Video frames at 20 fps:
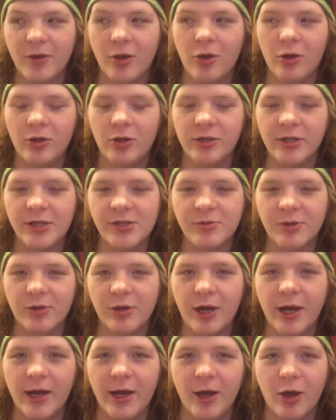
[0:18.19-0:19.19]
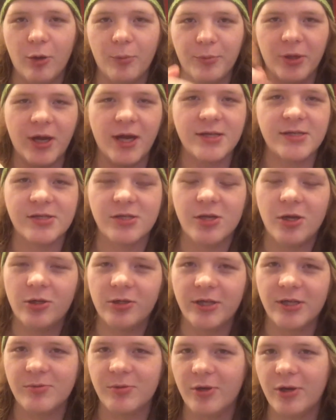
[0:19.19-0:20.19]
The holidays were great. I hope you guys'
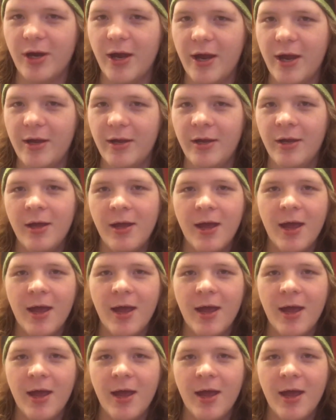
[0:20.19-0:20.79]
holidays were great.